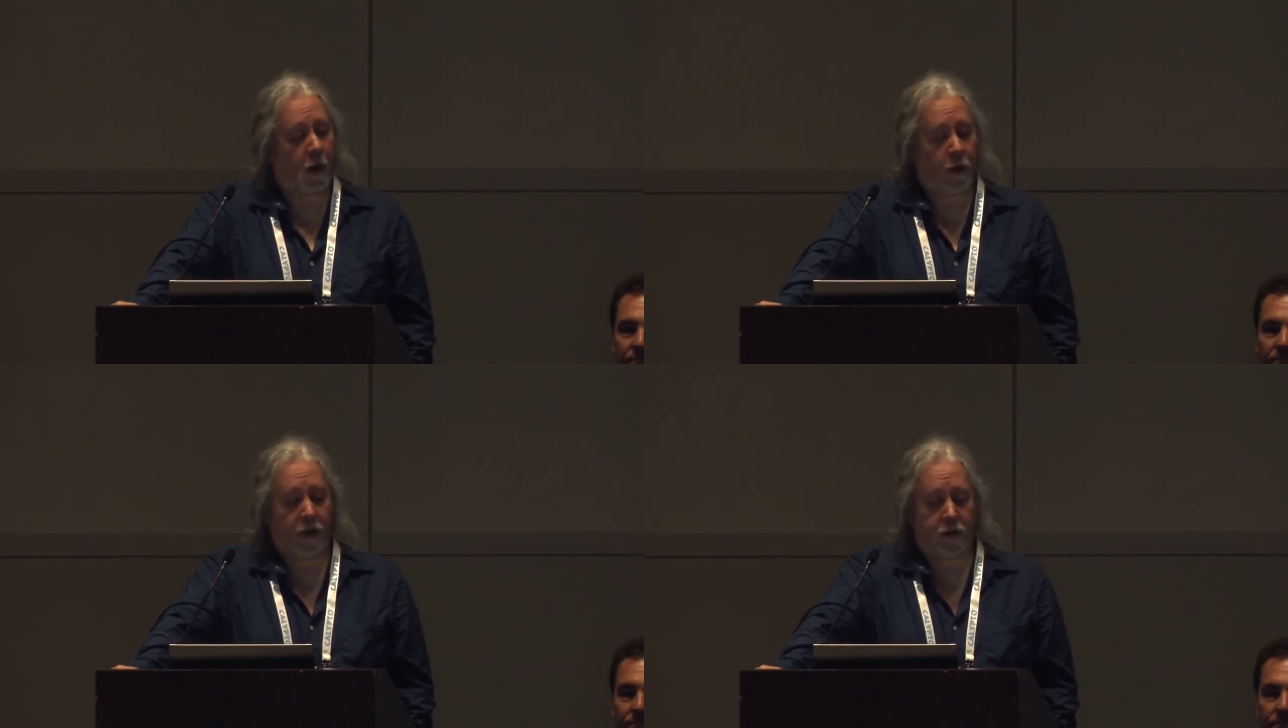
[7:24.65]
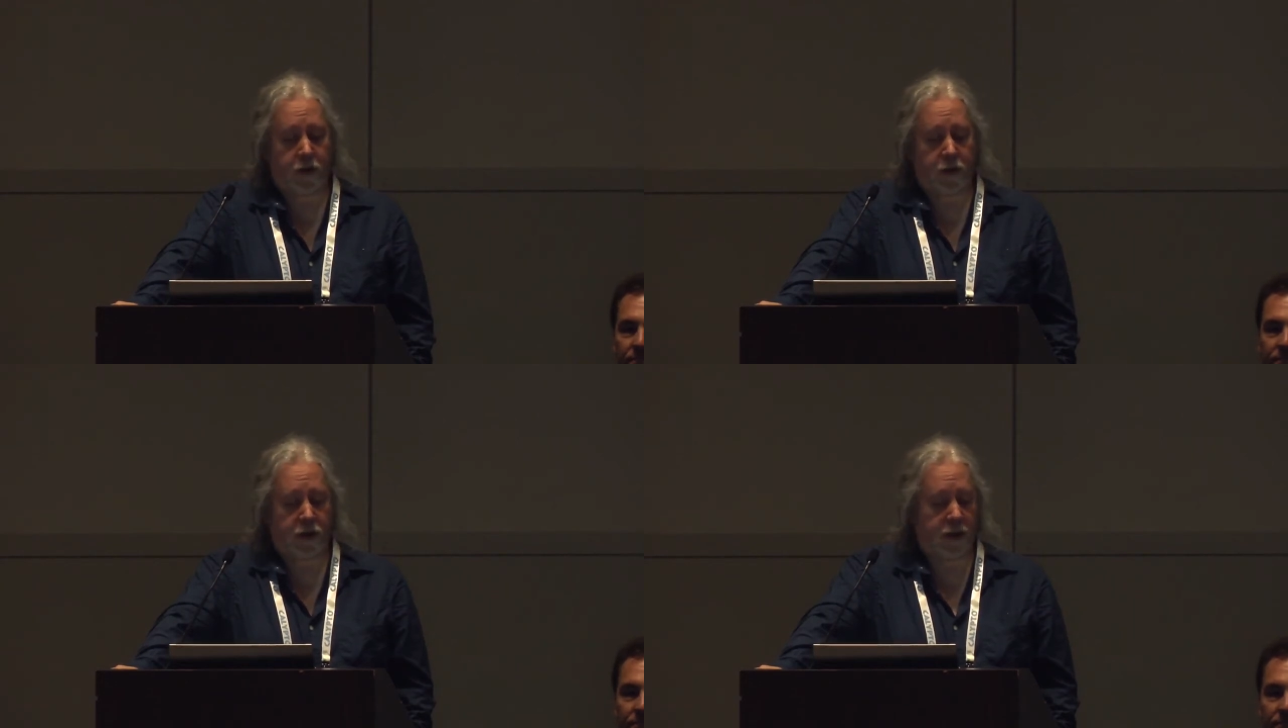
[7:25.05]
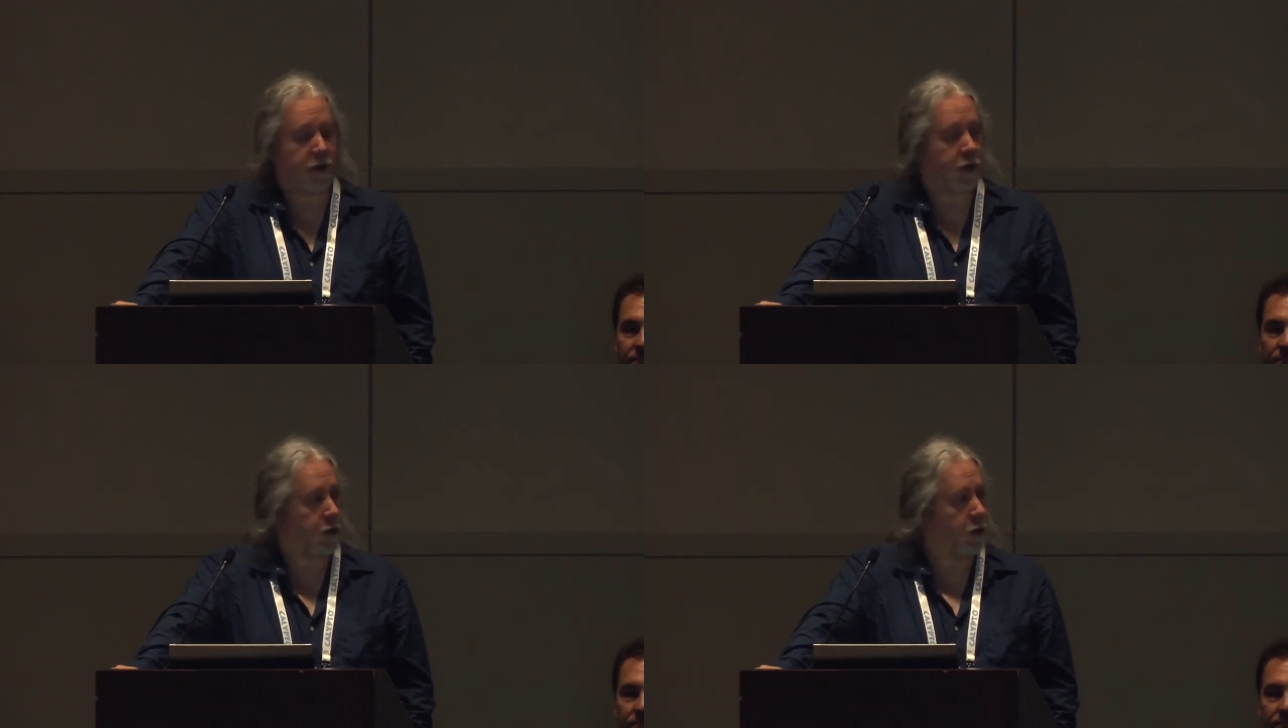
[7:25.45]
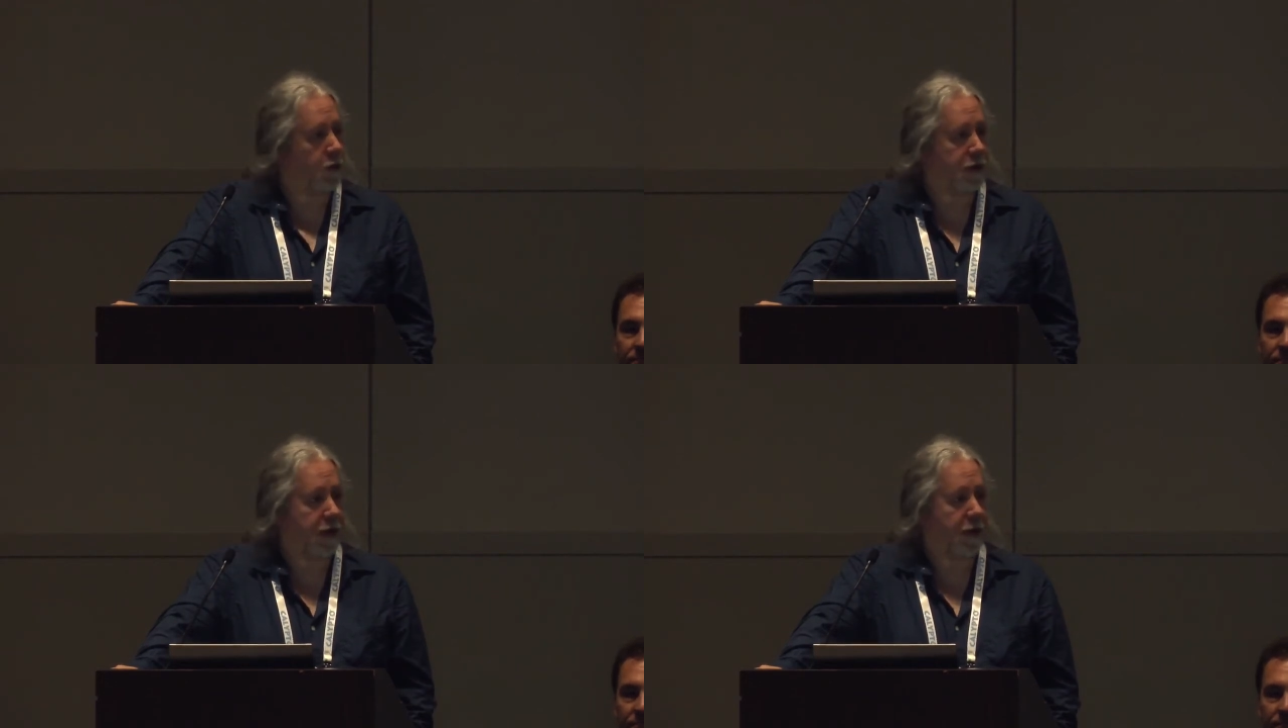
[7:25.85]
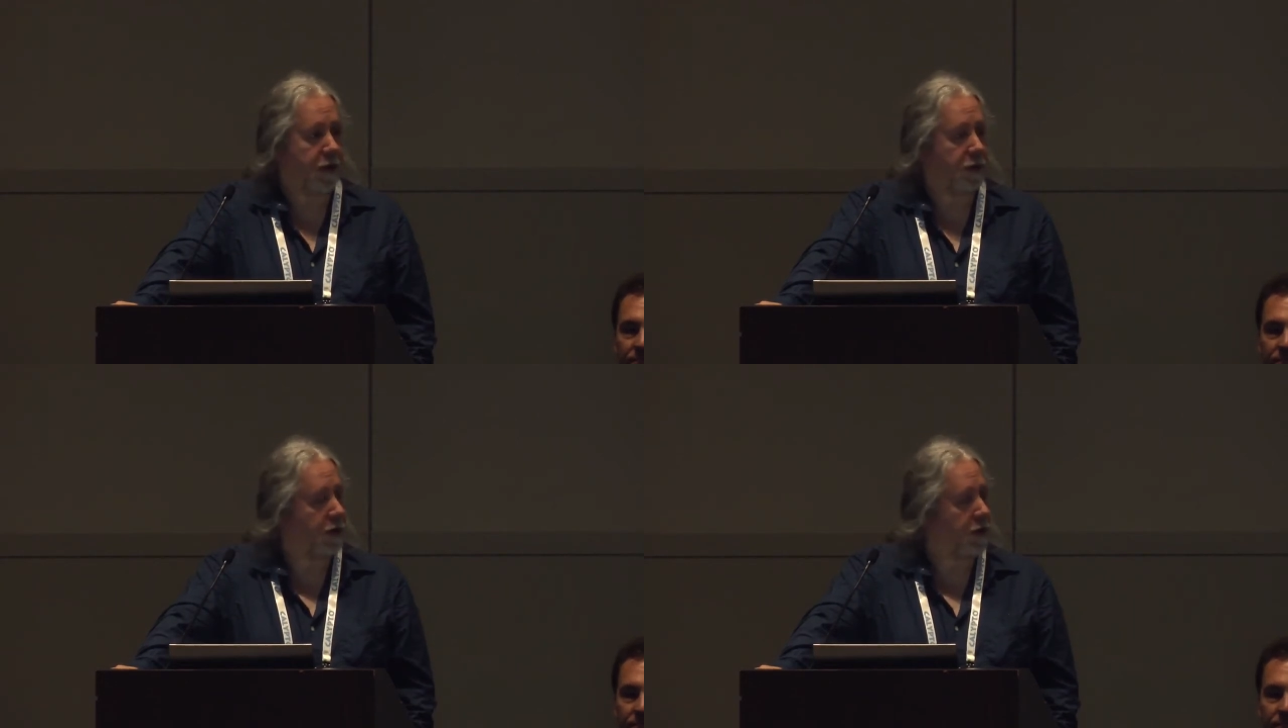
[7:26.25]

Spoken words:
And we have 2 sites that do tape outs